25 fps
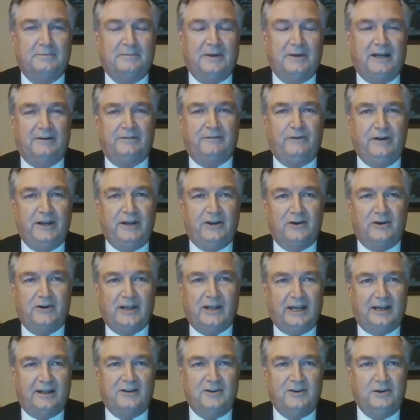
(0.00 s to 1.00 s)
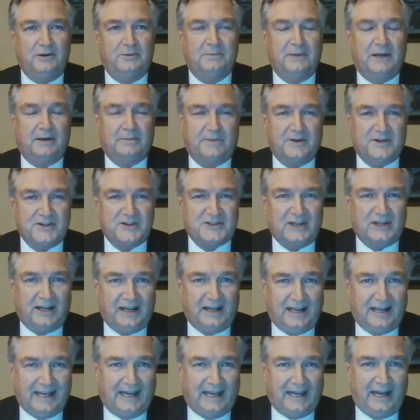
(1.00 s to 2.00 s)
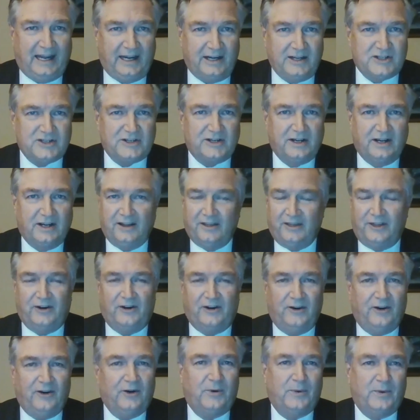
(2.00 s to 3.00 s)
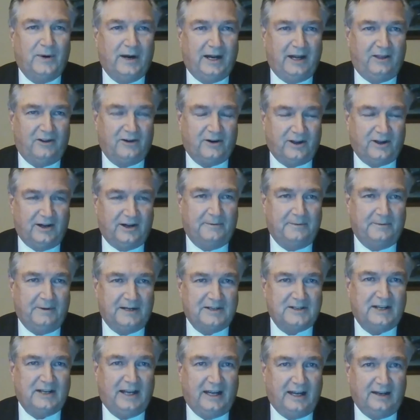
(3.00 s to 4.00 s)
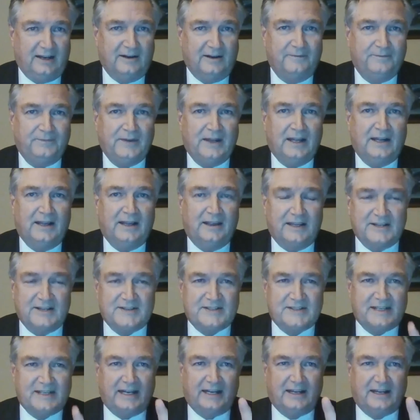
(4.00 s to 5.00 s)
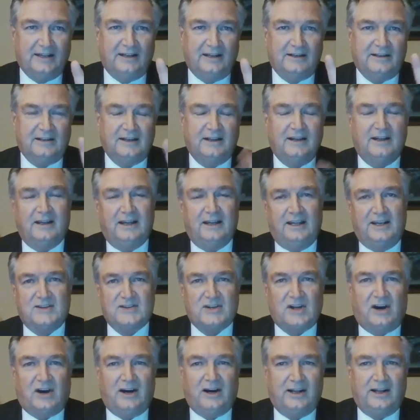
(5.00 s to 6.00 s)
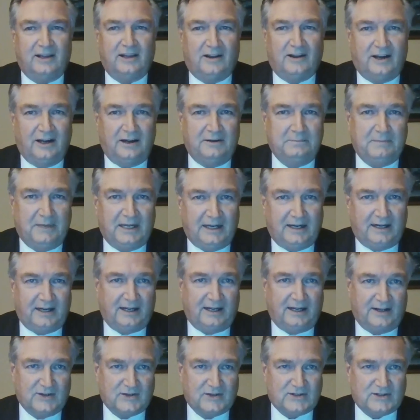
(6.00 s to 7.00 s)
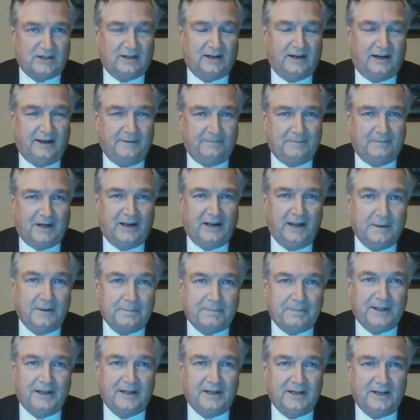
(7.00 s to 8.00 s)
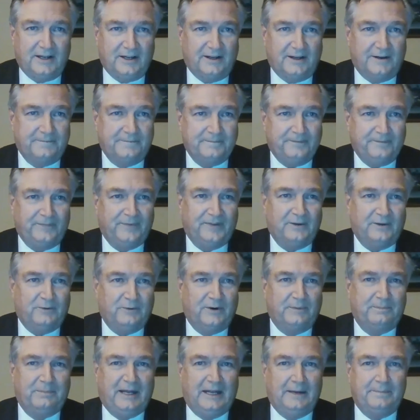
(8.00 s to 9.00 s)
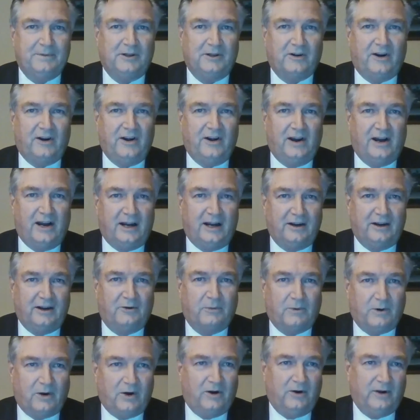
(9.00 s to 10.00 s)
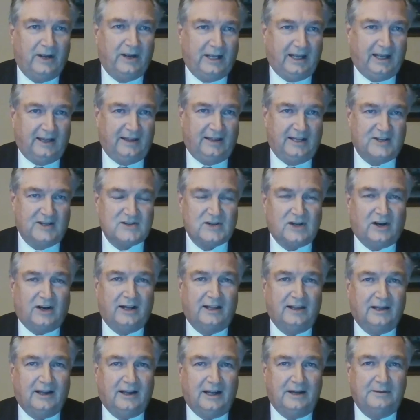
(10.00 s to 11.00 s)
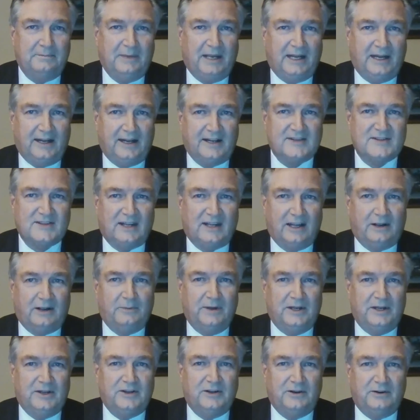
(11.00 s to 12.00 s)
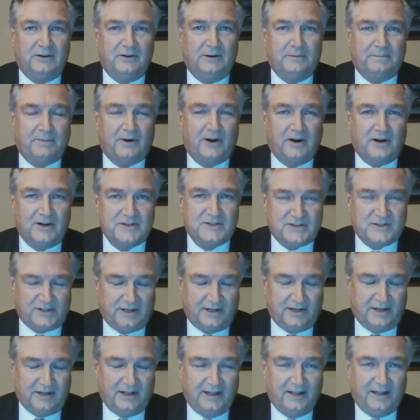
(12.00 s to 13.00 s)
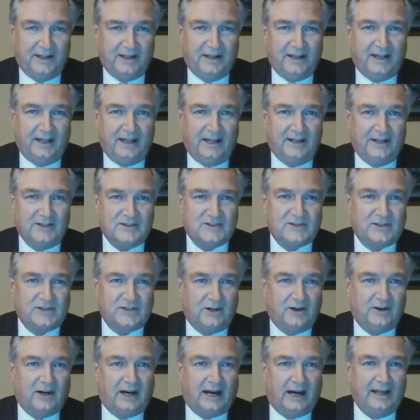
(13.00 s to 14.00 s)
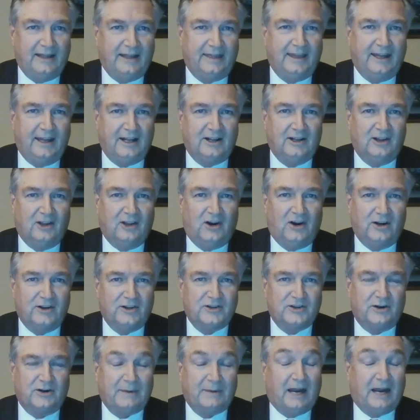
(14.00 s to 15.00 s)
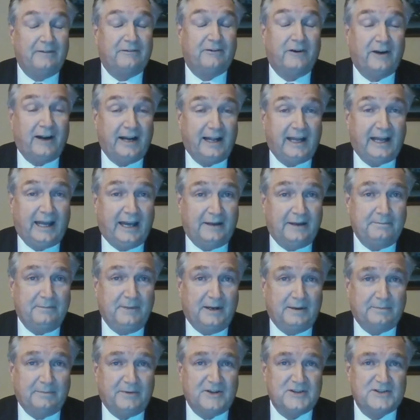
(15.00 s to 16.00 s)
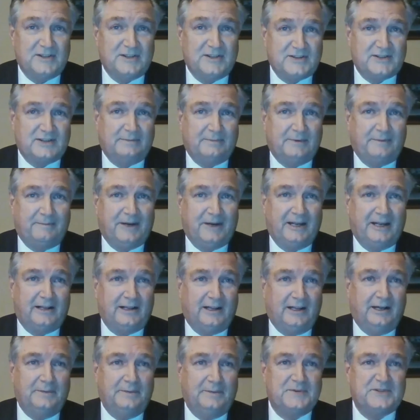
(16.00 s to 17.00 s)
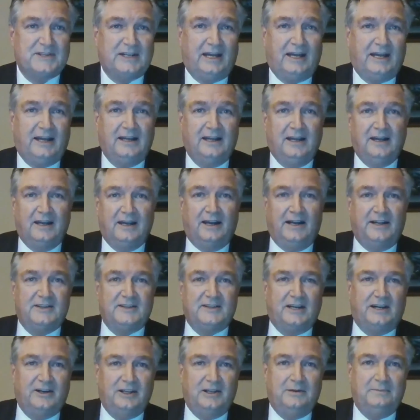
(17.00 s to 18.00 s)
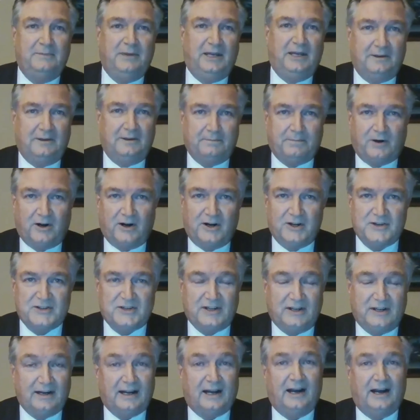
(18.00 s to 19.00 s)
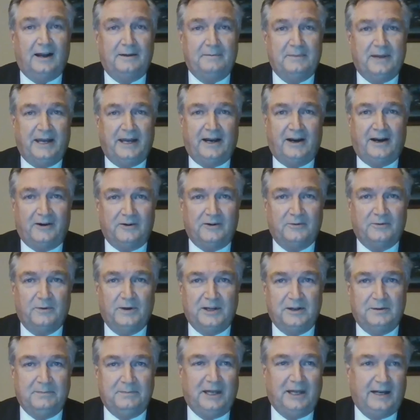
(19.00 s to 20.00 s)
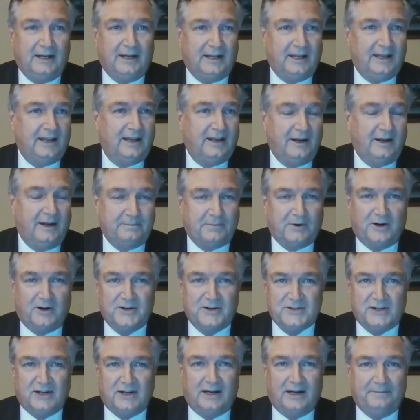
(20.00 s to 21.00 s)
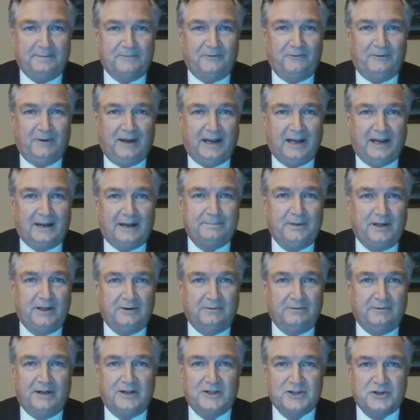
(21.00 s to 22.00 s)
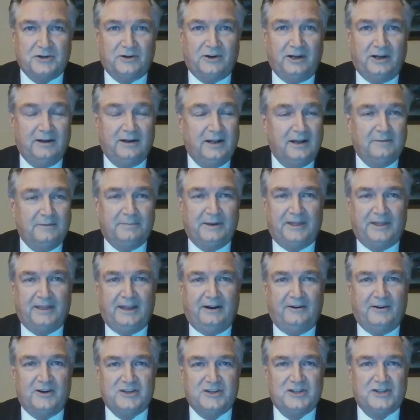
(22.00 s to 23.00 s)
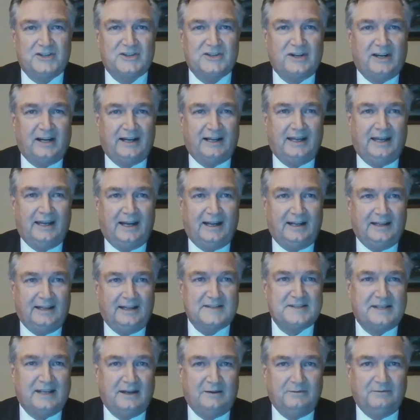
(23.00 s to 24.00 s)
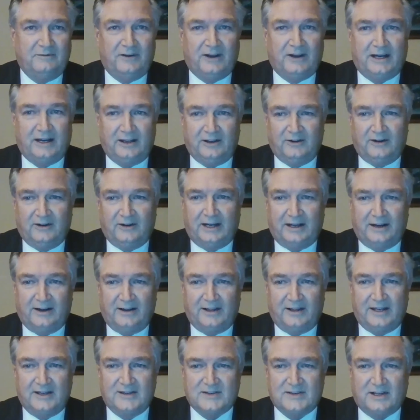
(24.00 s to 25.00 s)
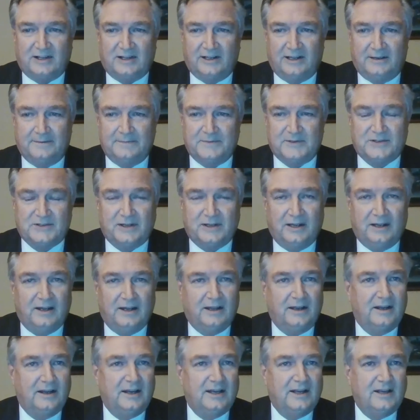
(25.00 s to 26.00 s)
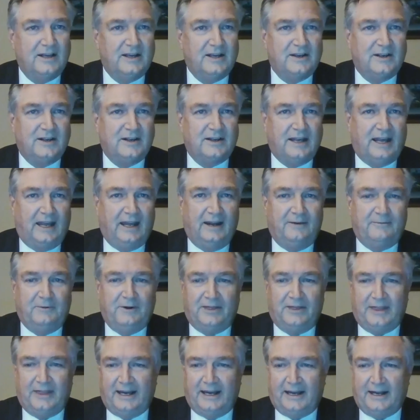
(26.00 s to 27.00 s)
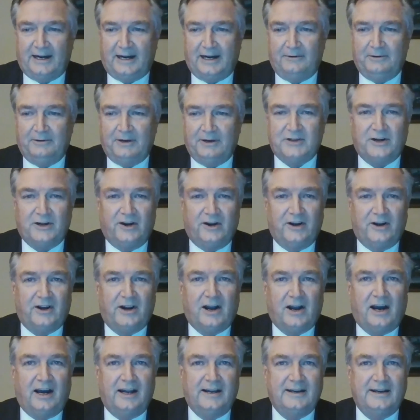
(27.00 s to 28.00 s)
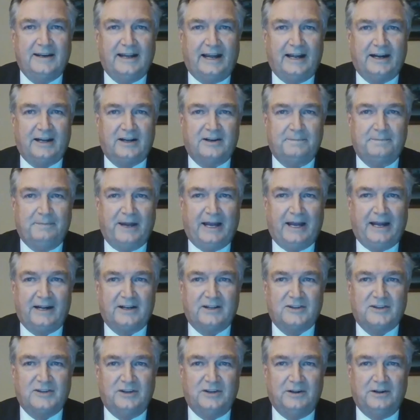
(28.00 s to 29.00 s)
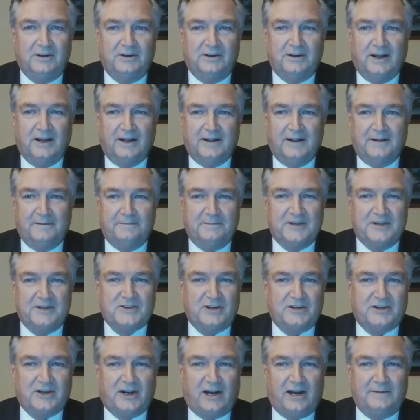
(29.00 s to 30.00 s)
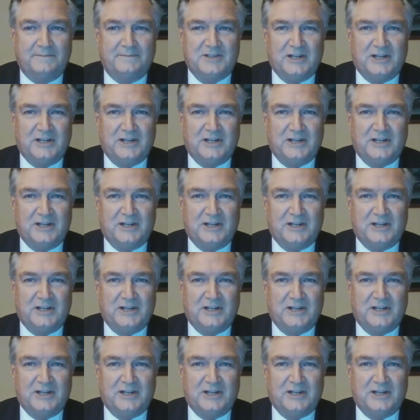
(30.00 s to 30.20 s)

But if we don't get new members engaged, there's no way they're going to retain. The second is online meetings. In my opinion, where people are not growing in these online meetings like we do in person. And so I think long-term, I've already had members in some of my clubs say, until you meet in person, I'm out. When you meet again in person, I'm be happy to rejoin. But they were just not getting the same value out of these clubs. Hmm. And with that, I return contact back to Mister Tom